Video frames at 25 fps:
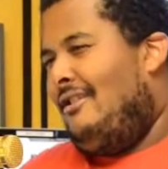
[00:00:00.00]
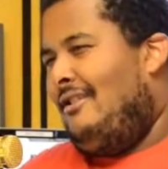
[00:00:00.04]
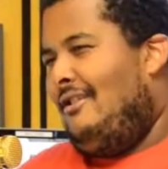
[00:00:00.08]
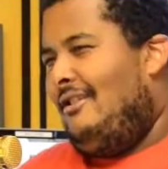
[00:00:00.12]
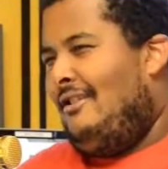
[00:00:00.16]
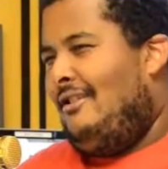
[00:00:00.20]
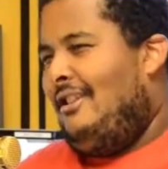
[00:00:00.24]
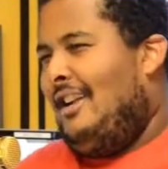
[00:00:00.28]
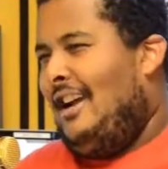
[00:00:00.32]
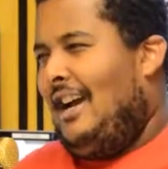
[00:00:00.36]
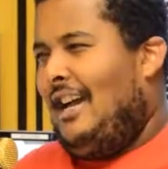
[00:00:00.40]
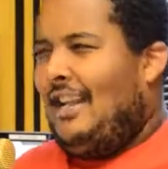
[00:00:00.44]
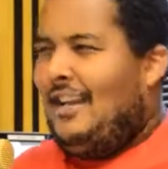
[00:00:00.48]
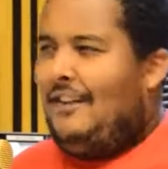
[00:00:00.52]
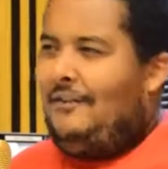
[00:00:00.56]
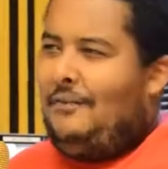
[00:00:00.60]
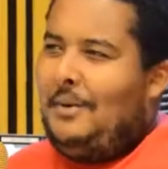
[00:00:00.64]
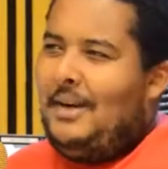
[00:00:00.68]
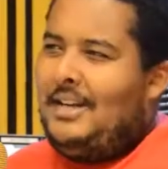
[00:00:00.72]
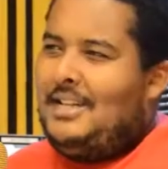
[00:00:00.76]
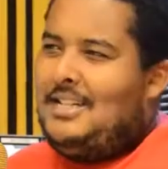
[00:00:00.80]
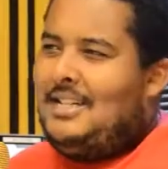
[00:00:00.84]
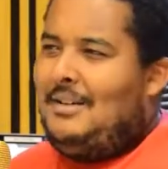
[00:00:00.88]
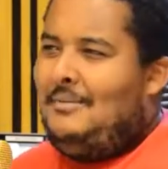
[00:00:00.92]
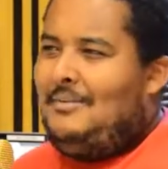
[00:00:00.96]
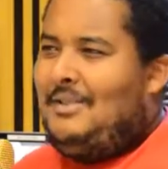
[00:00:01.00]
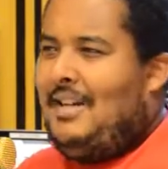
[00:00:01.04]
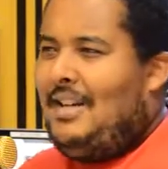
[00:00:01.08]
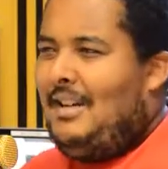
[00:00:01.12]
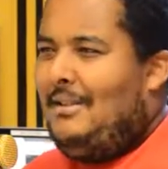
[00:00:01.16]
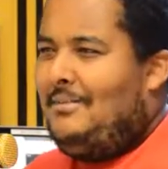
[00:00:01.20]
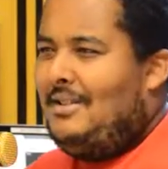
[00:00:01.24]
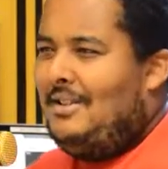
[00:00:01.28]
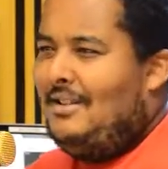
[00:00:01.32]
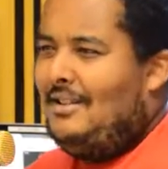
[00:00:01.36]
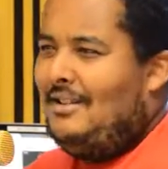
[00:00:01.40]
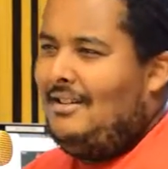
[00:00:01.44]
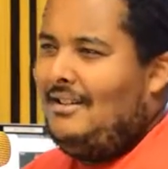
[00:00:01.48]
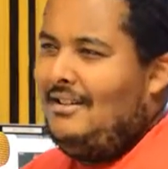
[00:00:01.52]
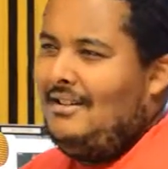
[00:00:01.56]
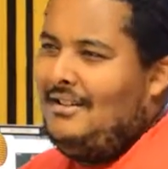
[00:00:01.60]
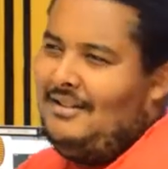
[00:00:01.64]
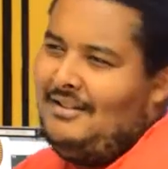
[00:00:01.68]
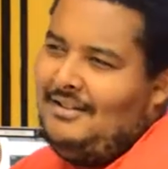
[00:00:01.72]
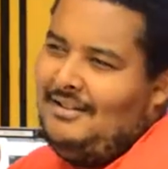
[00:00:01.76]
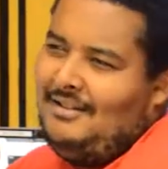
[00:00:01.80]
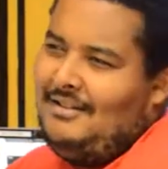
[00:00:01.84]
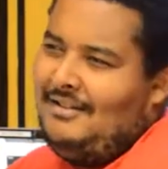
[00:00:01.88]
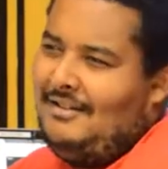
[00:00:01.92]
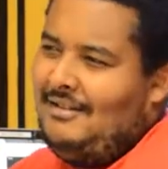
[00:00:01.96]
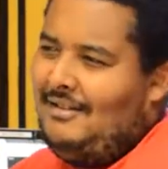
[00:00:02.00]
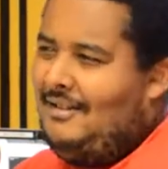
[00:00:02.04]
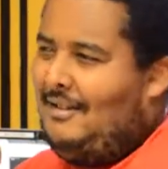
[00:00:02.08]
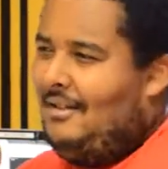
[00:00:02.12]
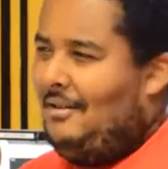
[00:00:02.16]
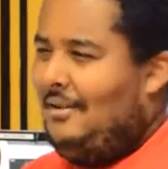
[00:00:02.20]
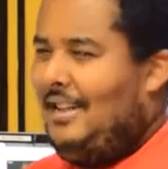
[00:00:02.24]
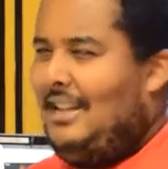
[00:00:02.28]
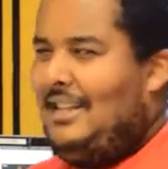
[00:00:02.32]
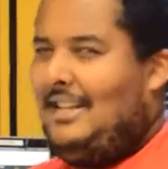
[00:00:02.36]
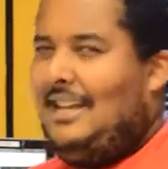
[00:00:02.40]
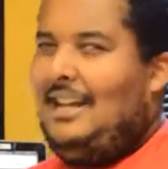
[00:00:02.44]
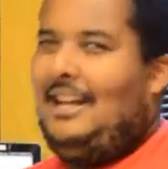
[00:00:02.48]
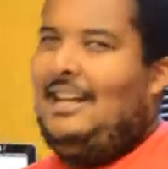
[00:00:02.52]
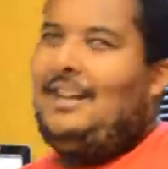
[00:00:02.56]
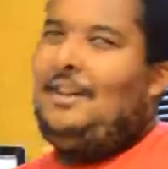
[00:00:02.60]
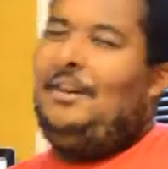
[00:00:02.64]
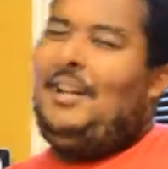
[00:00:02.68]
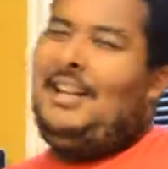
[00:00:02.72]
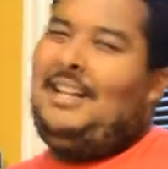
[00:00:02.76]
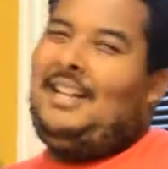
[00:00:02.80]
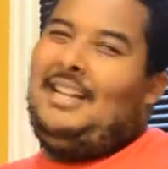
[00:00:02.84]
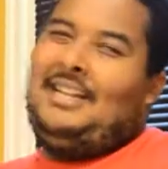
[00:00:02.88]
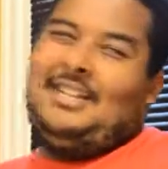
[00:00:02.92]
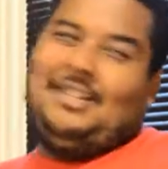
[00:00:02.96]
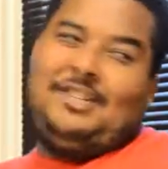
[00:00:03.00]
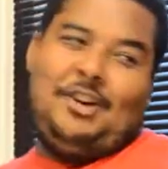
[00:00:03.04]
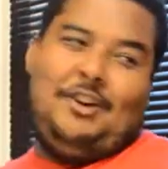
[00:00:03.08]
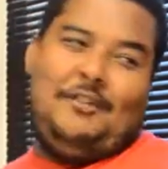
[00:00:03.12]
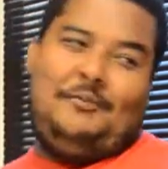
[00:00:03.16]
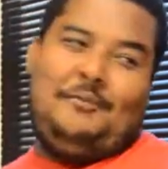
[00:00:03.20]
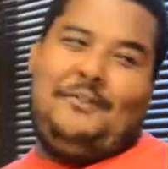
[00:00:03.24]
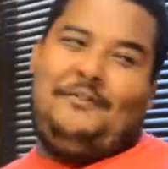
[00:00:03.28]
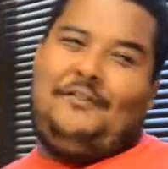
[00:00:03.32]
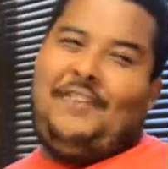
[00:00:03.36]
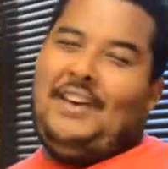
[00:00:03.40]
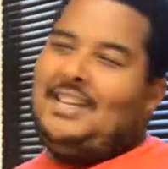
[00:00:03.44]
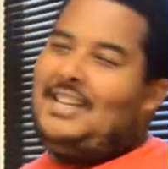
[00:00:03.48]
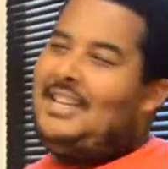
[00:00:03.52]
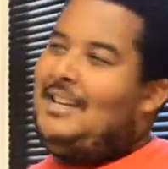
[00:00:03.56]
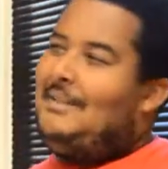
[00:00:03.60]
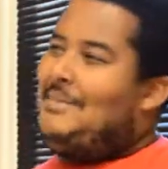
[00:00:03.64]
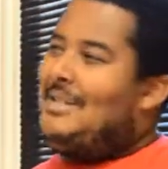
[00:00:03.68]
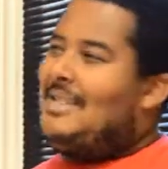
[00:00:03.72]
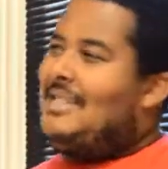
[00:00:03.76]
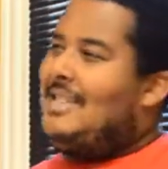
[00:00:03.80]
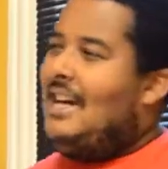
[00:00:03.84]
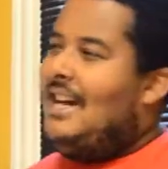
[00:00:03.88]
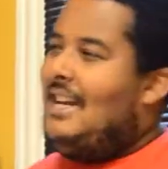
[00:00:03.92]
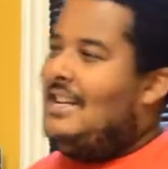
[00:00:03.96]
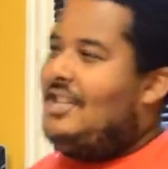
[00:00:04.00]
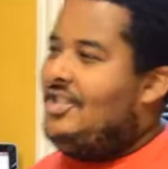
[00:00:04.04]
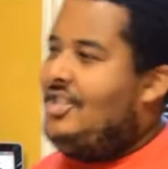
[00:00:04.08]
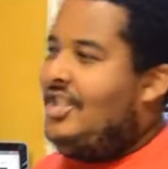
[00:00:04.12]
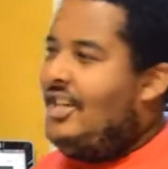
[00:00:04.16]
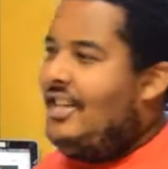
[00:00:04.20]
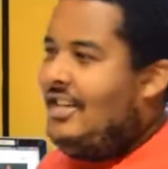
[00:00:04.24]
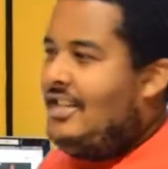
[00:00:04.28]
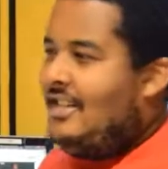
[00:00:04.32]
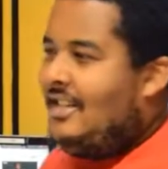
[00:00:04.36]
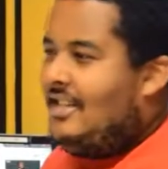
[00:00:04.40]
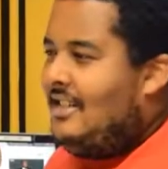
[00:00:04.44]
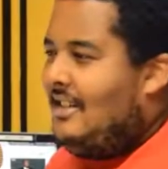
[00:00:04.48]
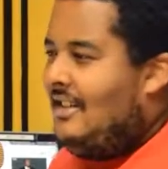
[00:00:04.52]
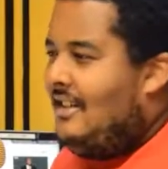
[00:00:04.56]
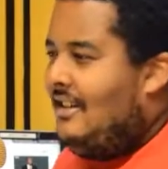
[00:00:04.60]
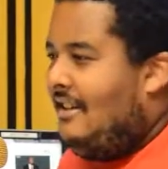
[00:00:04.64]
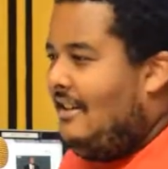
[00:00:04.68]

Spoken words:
Yeah, I lift weights sometimes. Don't let that deter from the fact that I'm a science genius.